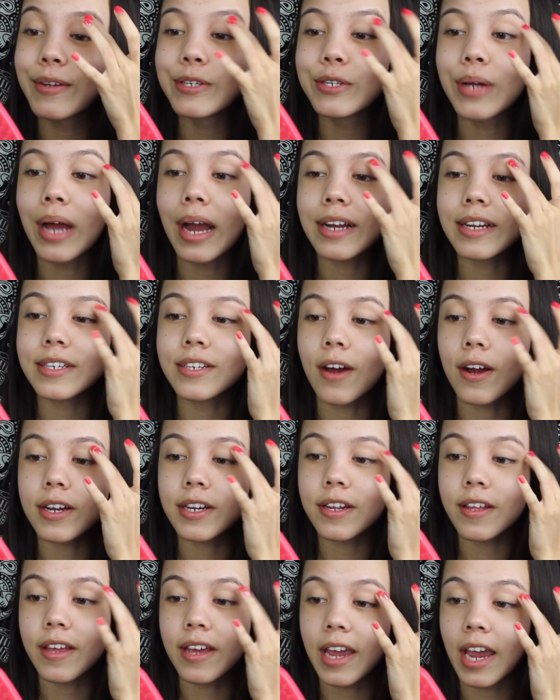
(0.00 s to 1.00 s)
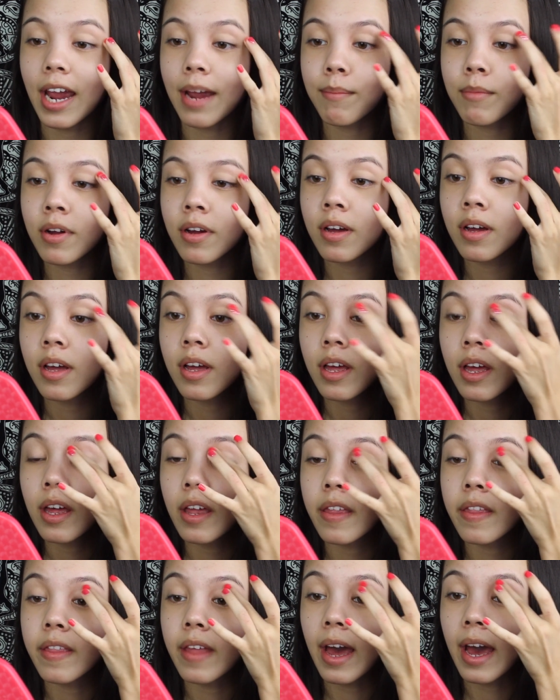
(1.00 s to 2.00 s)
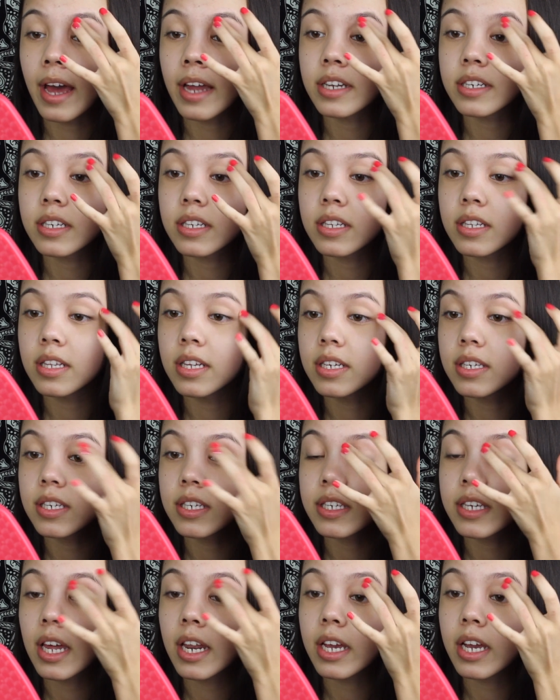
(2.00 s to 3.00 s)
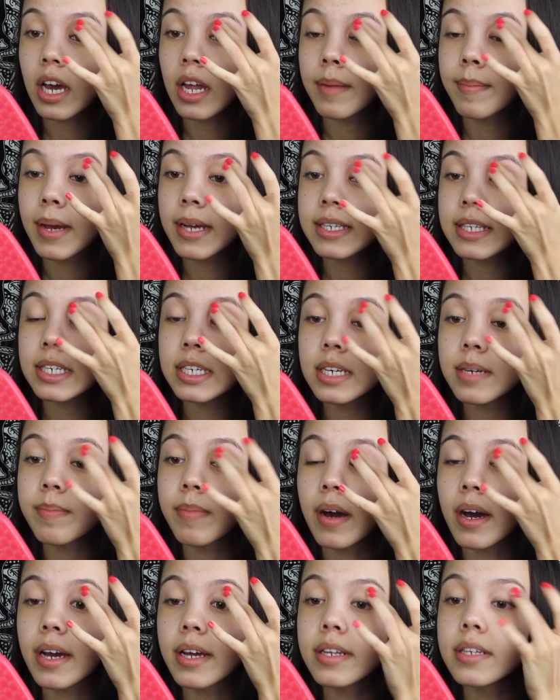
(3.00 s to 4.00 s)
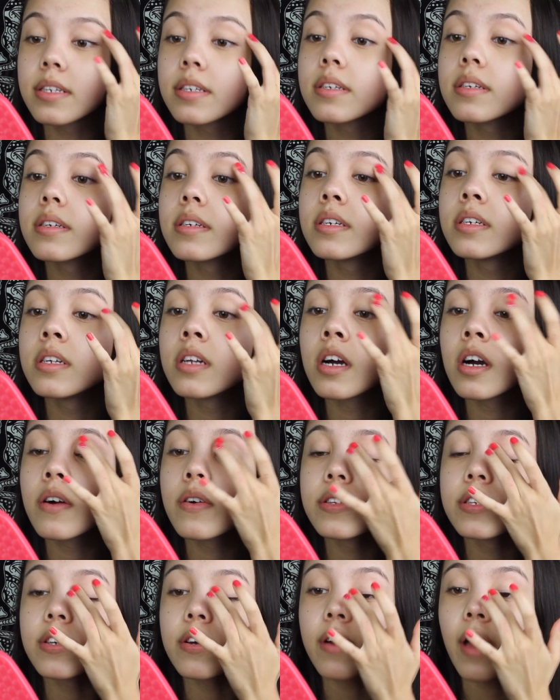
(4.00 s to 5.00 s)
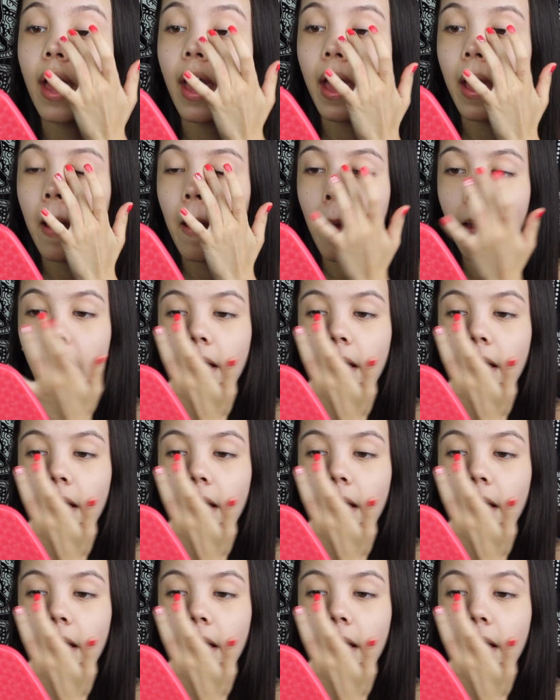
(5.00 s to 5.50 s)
distracted talking to the camera that this is getting kind of messy, but you know, it's okay.